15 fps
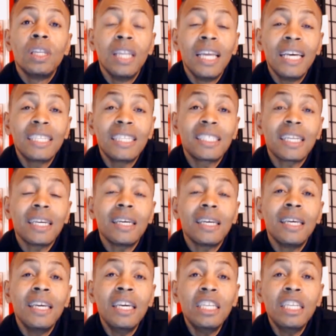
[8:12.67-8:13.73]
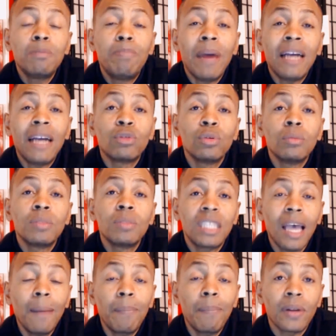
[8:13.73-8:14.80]
list each bedroom
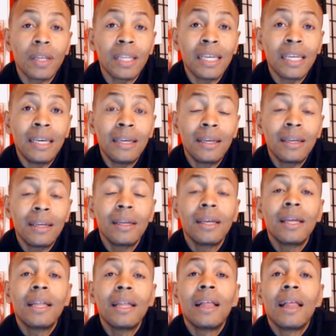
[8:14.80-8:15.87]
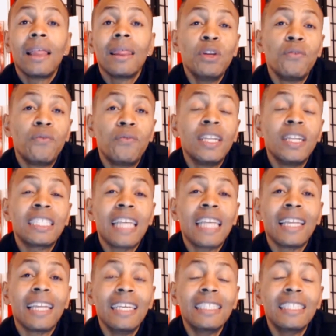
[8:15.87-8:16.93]
separately, after you finish
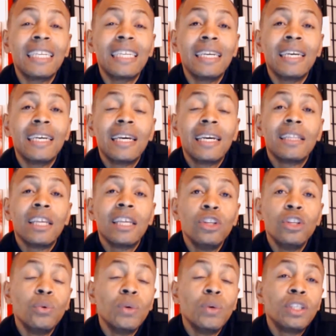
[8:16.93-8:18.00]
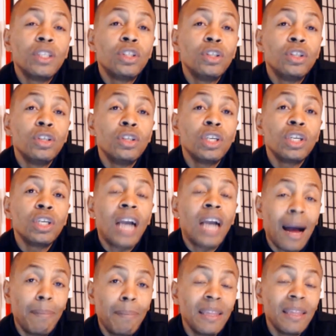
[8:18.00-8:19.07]
that listing, then you would
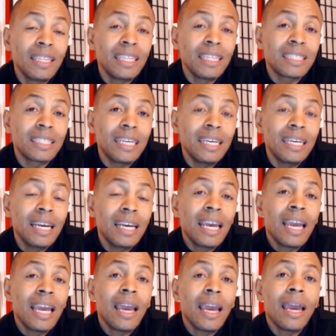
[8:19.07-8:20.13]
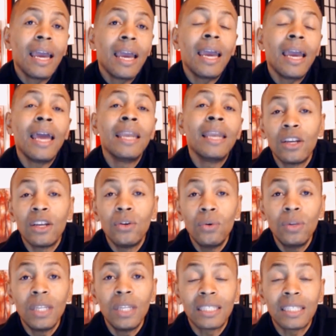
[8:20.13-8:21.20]
copy the listing and create a
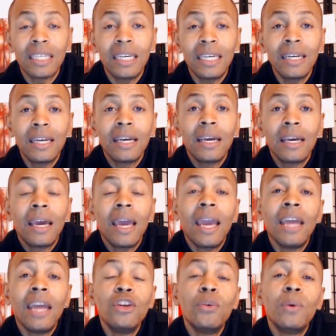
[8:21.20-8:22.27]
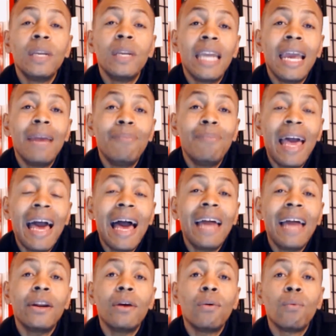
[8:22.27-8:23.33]
new listing, and you would name
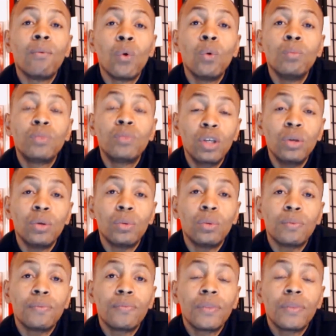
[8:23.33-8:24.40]
that room 2.